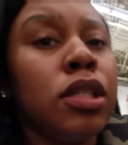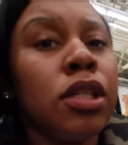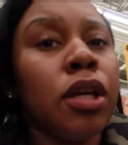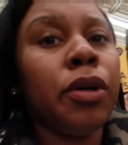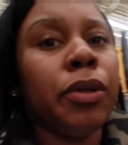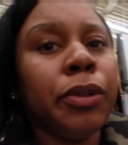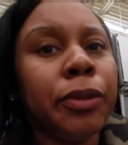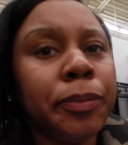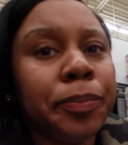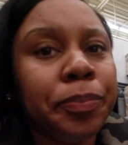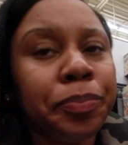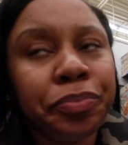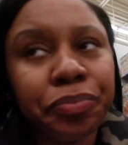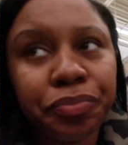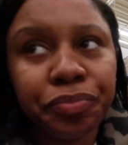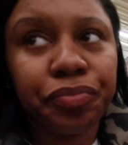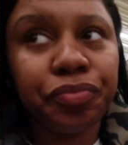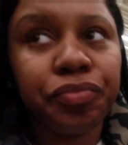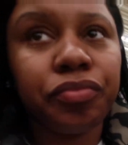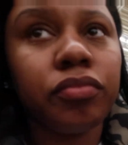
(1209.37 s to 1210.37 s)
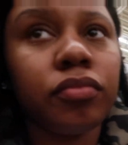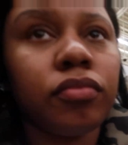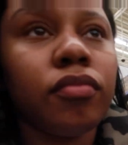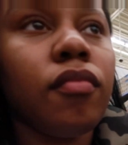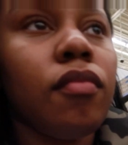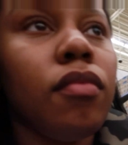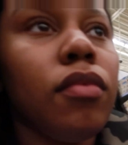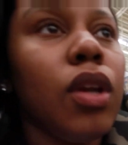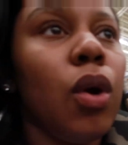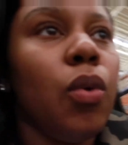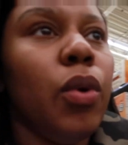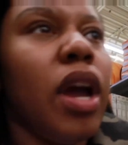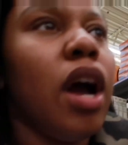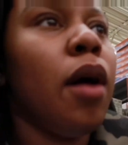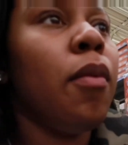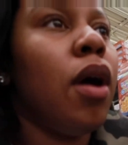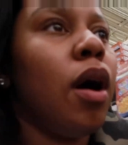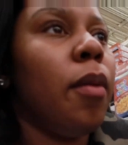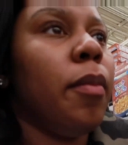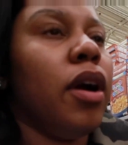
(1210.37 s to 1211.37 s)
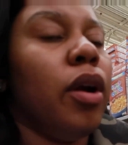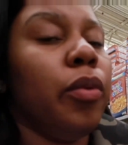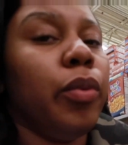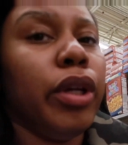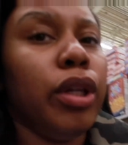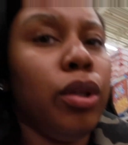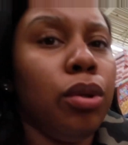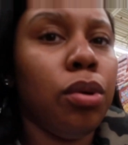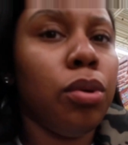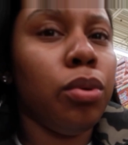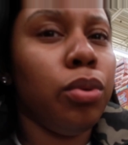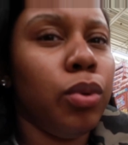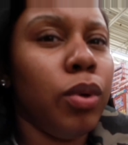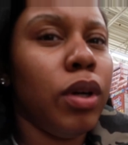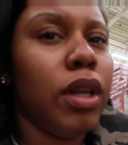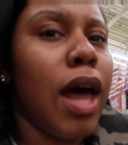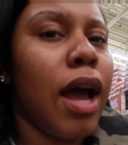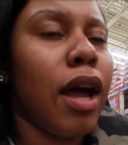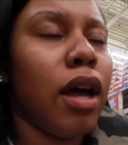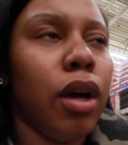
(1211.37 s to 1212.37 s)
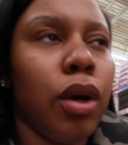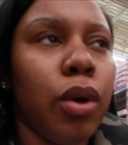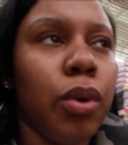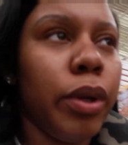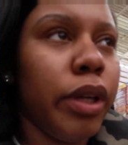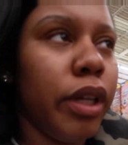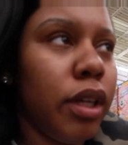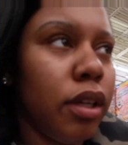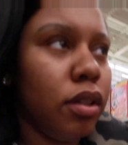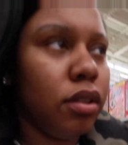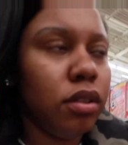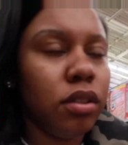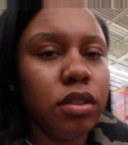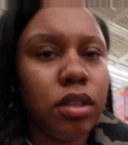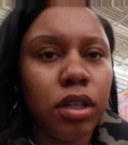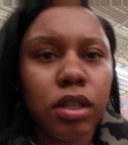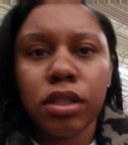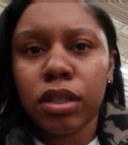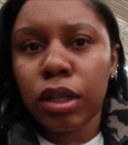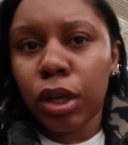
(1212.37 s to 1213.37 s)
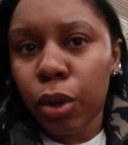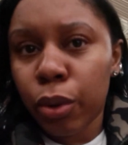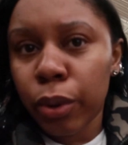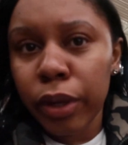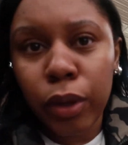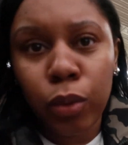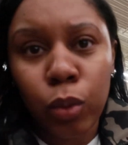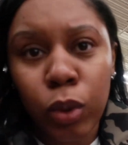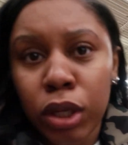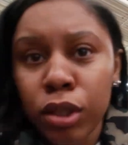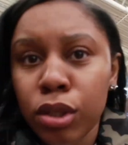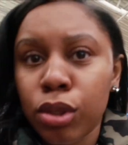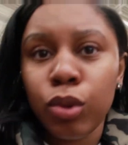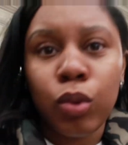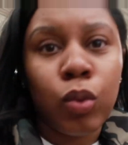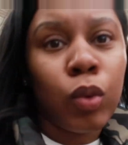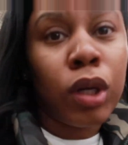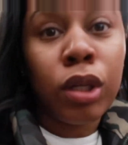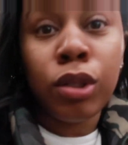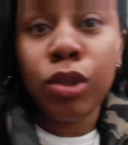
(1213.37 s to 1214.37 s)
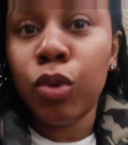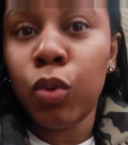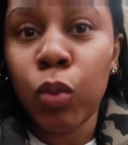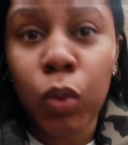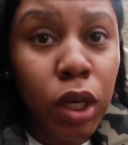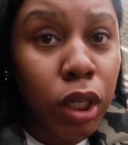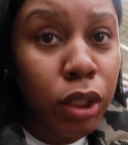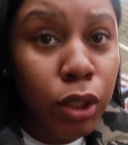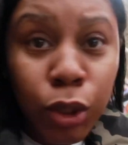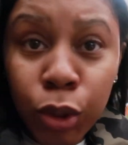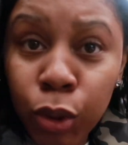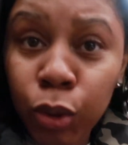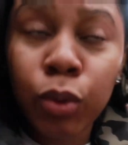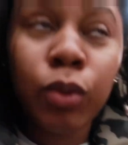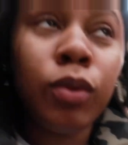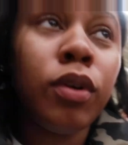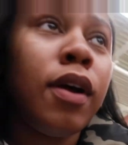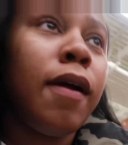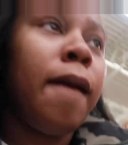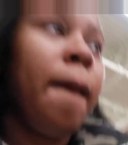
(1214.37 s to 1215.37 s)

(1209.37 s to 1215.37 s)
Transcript: So, we all my We doing like a quick, just a quick one, two, one, two, one, two.